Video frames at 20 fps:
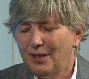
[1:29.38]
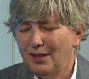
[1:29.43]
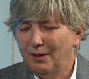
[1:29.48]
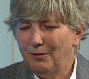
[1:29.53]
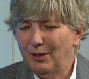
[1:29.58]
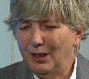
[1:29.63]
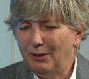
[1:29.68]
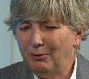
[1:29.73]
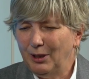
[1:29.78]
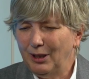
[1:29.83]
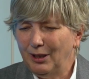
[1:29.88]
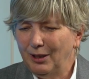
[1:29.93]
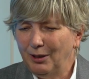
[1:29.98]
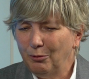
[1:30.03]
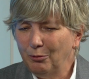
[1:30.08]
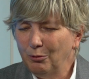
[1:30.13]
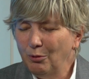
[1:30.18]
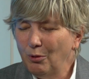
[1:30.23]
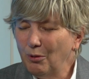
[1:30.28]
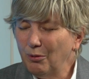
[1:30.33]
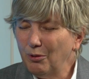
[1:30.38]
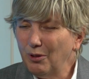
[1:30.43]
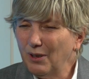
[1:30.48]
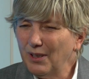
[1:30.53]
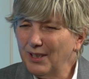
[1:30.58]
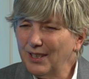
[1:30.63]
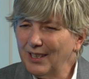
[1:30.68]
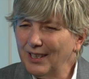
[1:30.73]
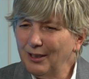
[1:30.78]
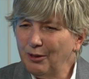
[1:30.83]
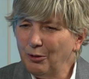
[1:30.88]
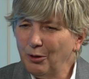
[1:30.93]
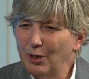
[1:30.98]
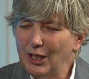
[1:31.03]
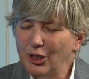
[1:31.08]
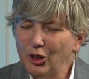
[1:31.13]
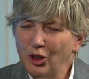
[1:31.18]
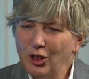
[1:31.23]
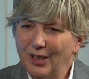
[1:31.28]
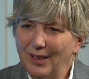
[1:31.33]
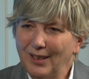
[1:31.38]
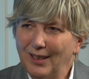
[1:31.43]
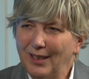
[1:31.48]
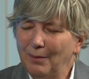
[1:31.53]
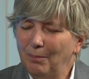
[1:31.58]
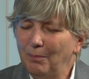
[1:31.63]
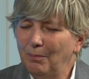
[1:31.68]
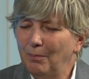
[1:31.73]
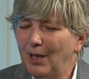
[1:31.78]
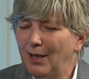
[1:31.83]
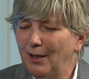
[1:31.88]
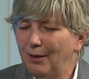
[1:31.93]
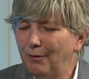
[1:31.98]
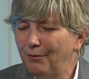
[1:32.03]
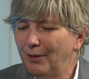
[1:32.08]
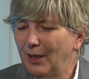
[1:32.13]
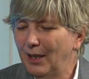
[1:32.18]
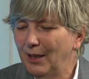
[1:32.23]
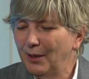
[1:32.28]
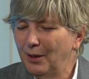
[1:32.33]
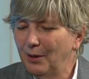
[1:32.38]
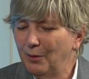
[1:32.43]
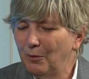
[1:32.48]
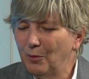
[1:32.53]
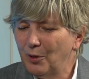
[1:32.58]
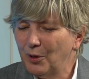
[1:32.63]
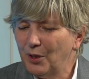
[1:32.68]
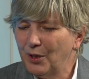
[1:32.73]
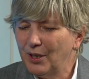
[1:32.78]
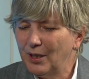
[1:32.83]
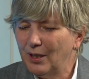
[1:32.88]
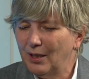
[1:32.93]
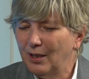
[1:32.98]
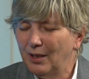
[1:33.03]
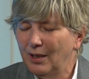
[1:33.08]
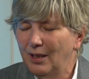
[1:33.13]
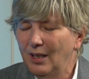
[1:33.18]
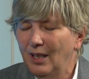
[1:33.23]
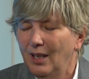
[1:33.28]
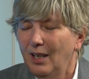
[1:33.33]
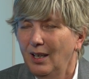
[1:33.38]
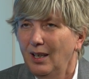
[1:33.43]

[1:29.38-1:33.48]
It's a very rural situation, and my father was a